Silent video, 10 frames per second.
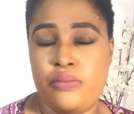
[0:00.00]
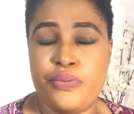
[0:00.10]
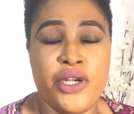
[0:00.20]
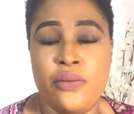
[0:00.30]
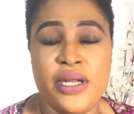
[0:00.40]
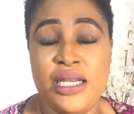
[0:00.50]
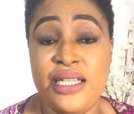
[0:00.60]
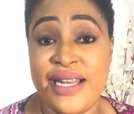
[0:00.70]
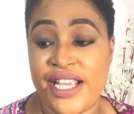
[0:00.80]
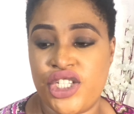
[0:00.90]

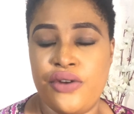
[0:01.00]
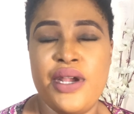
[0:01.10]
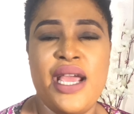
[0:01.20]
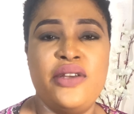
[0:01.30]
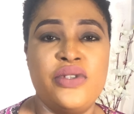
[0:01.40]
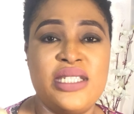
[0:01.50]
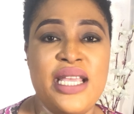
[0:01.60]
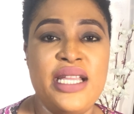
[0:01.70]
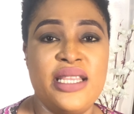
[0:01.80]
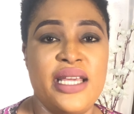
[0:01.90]
predominantly Nigeria, and he was
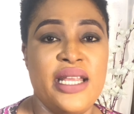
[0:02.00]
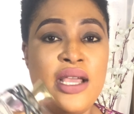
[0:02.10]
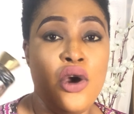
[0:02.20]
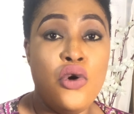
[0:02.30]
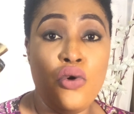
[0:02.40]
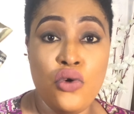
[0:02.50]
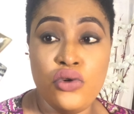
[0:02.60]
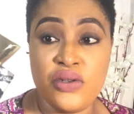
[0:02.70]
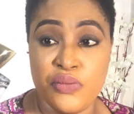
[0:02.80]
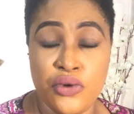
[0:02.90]
saying that
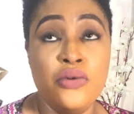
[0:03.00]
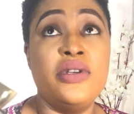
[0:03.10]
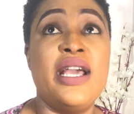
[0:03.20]
Oud Mood